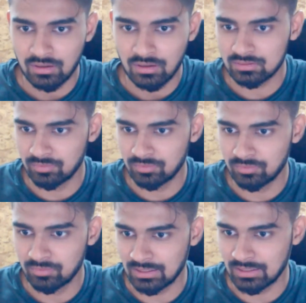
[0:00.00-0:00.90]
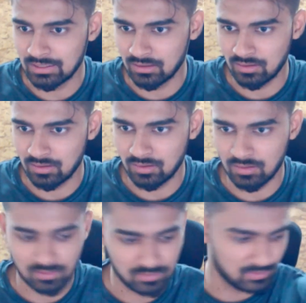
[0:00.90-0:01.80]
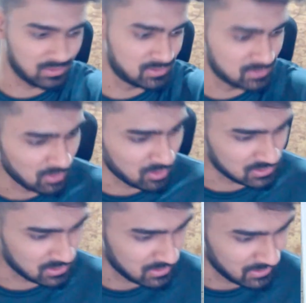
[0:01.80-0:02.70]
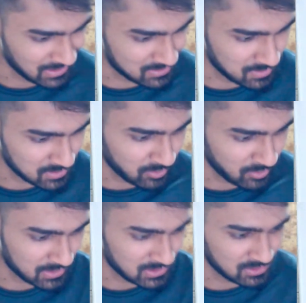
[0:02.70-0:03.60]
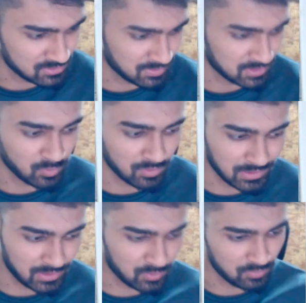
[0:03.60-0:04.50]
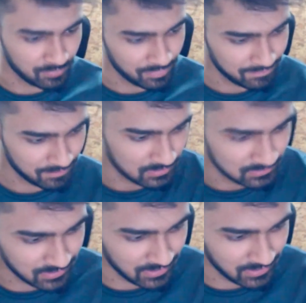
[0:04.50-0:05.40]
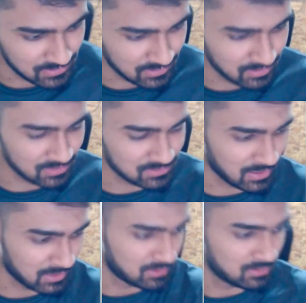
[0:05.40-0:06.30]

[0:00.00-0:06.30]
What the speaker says: So basically, this is the logic: x plus y minus x plus 1 by 2. The reason is that